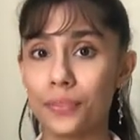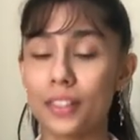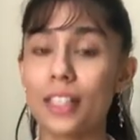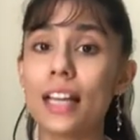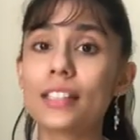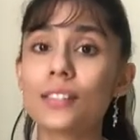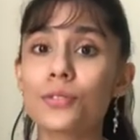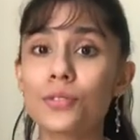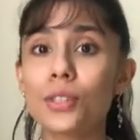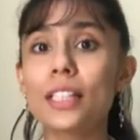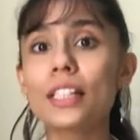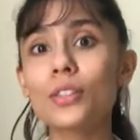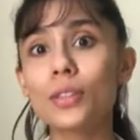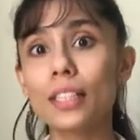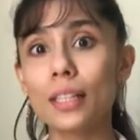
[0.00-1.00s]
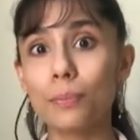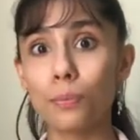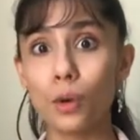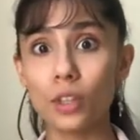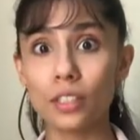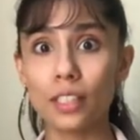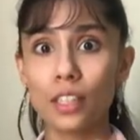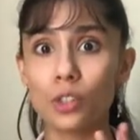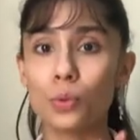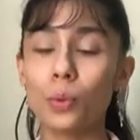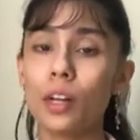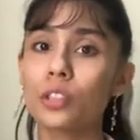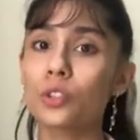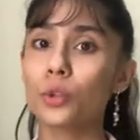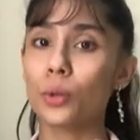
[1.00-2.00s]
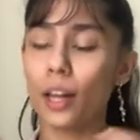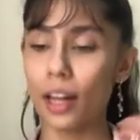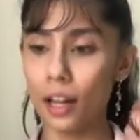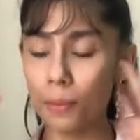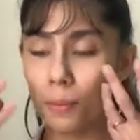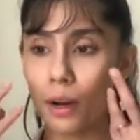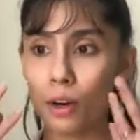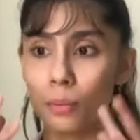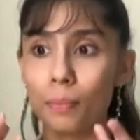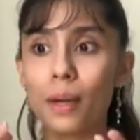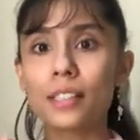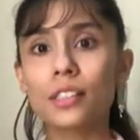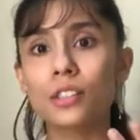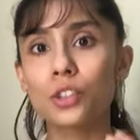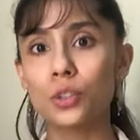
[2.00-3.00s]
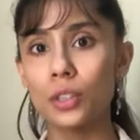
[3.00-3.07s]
That's really, really important as well to help our muscles